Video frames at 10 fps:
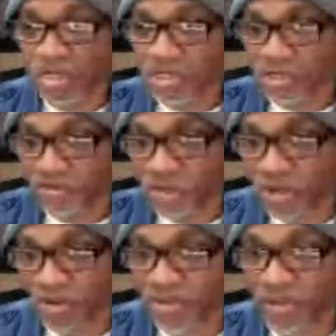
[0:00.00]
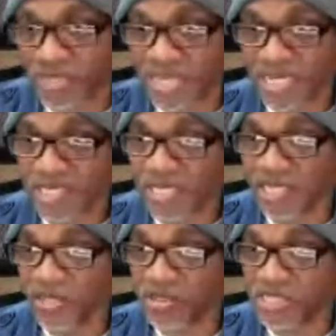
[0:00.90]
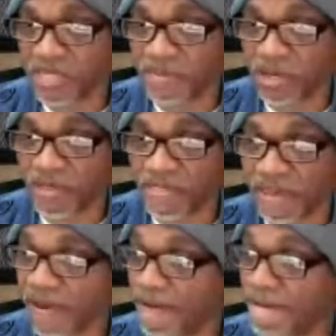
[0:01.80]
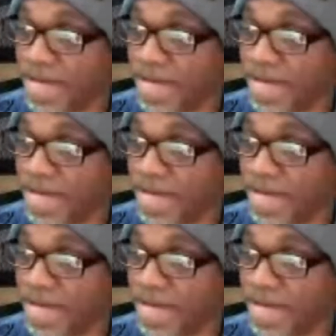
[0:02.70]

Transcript: So if you go there, Liz, then you'll see me on there.